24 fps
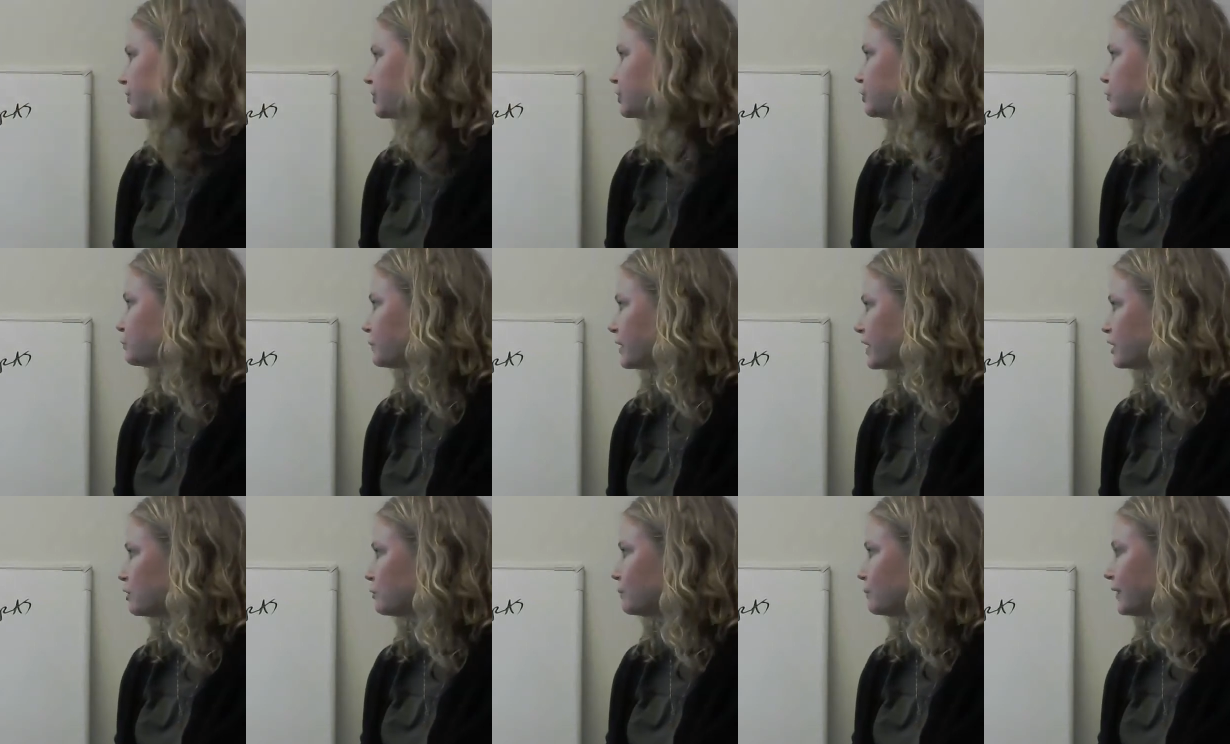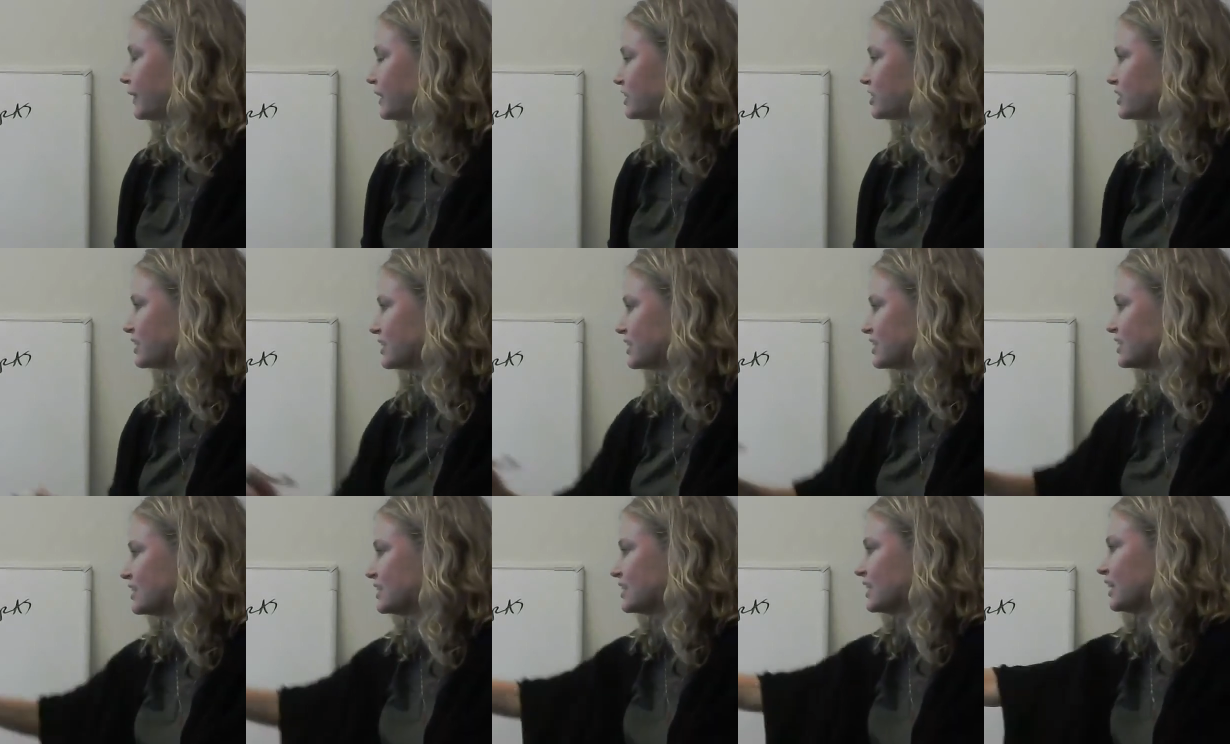You might imagine this
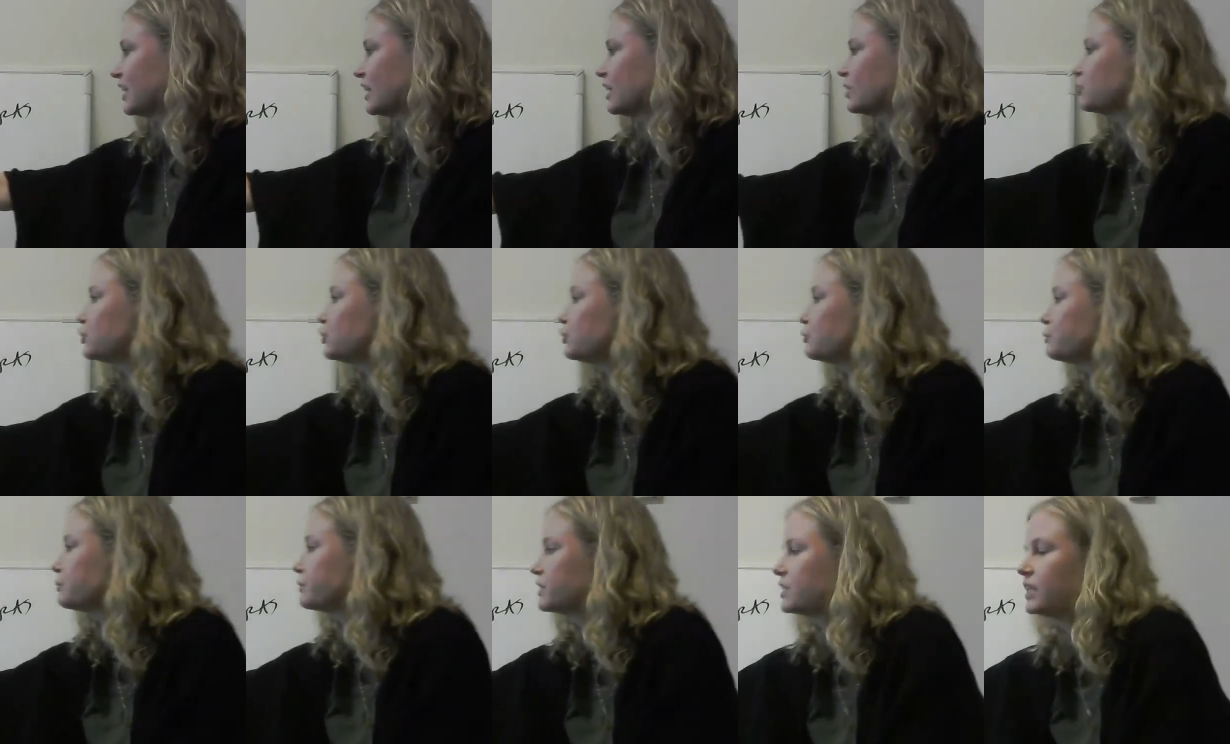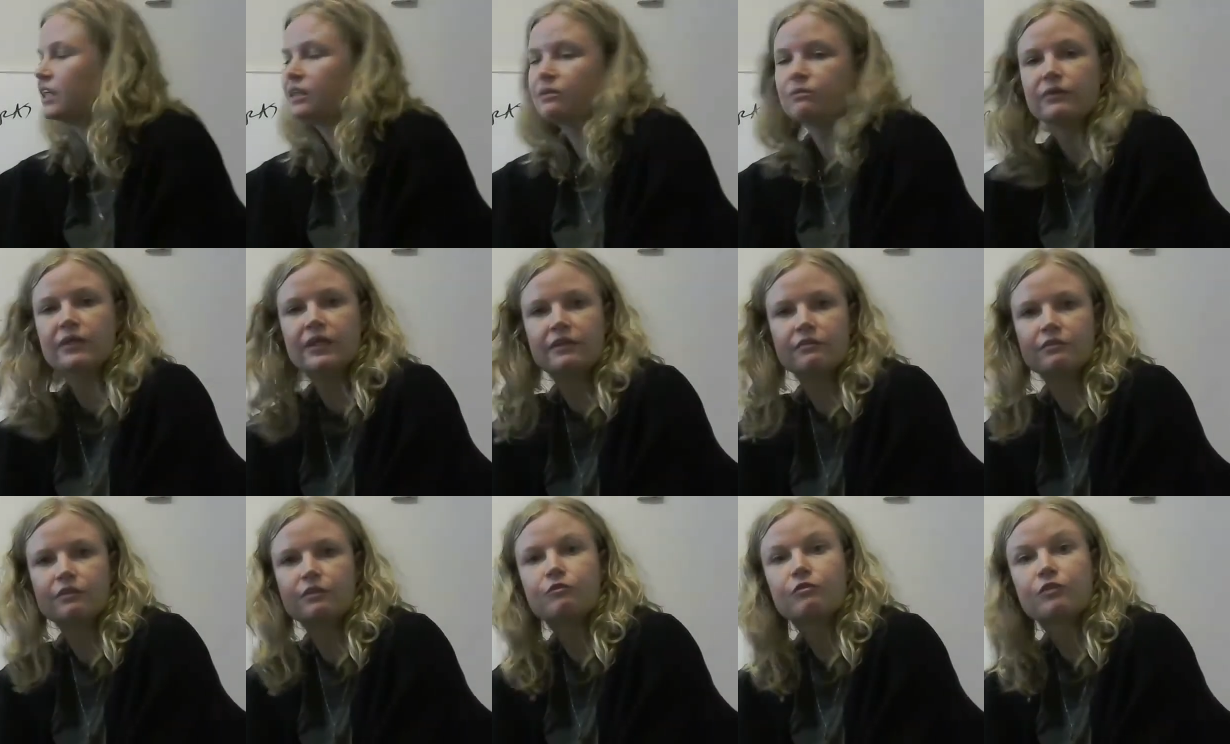is like a 2% rate of
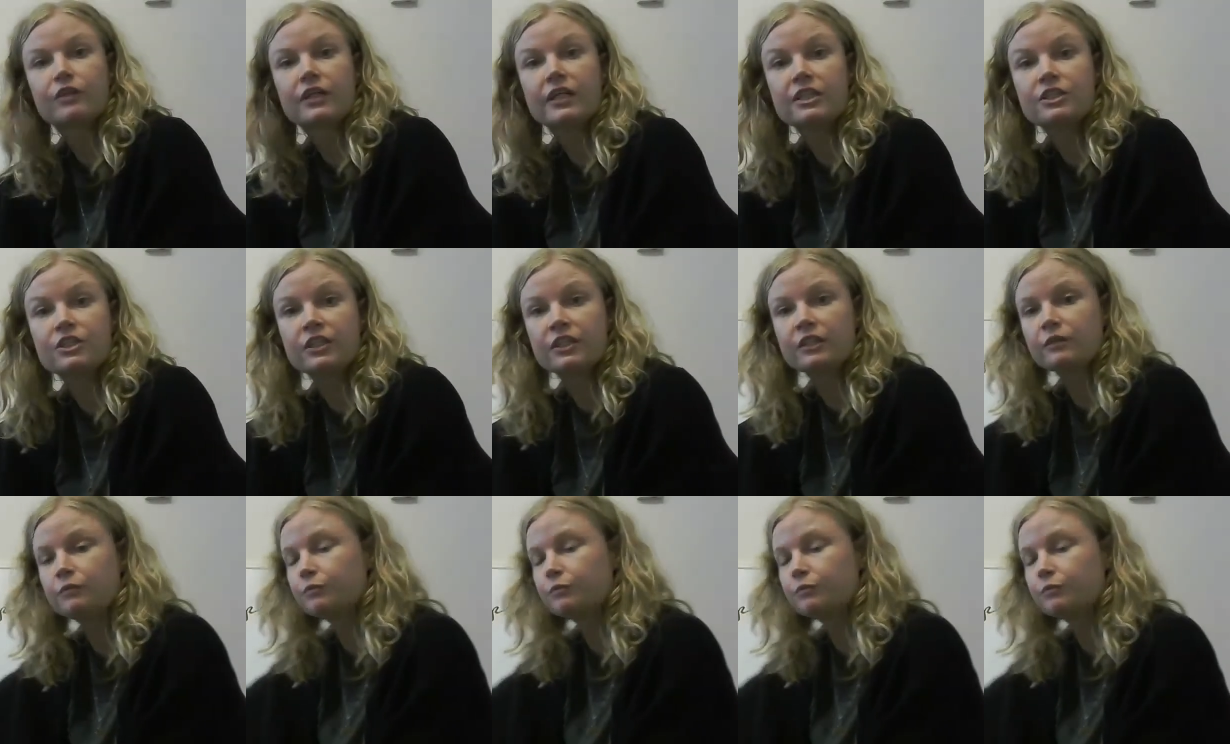inflation.